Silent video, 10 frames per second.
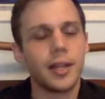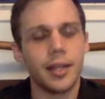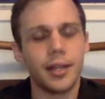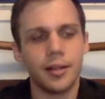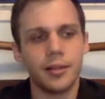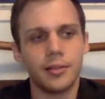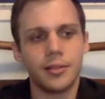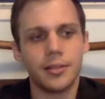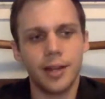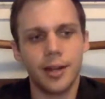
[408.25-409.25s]

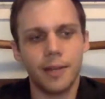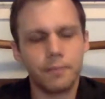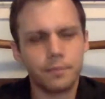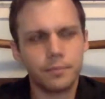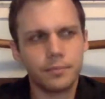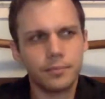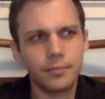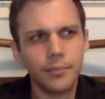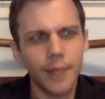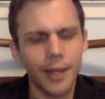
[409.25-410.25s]
And
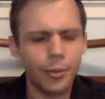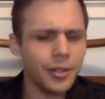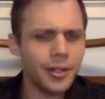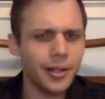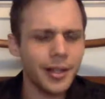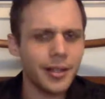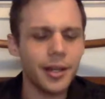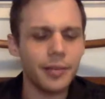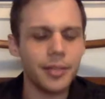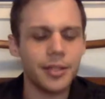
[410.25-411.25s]
I really like
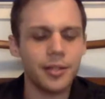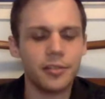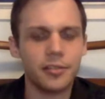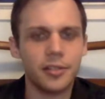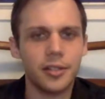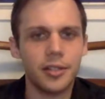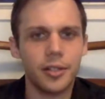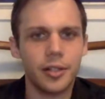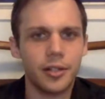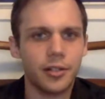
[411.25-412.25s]
that because it
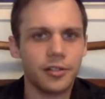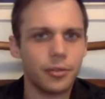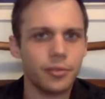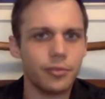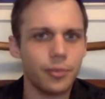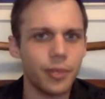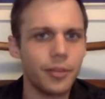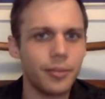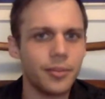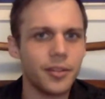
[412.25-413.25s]
created a sort of
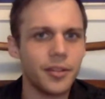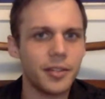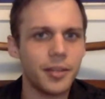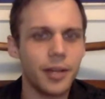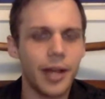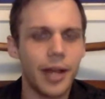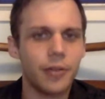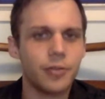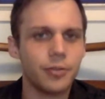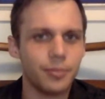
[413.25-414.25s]
rhythm to think about how
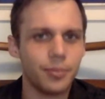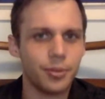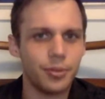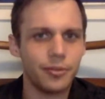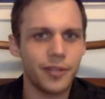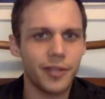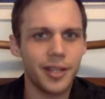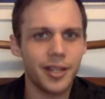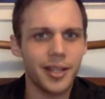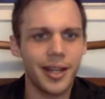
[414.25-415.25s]
to improve
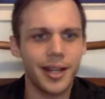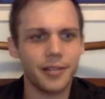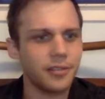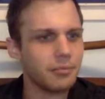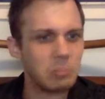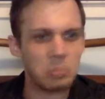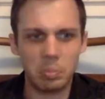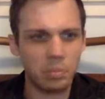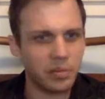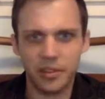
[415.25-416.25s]
at
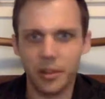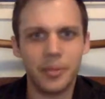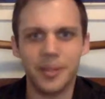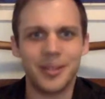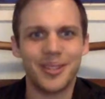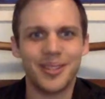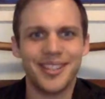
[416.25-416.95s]
something.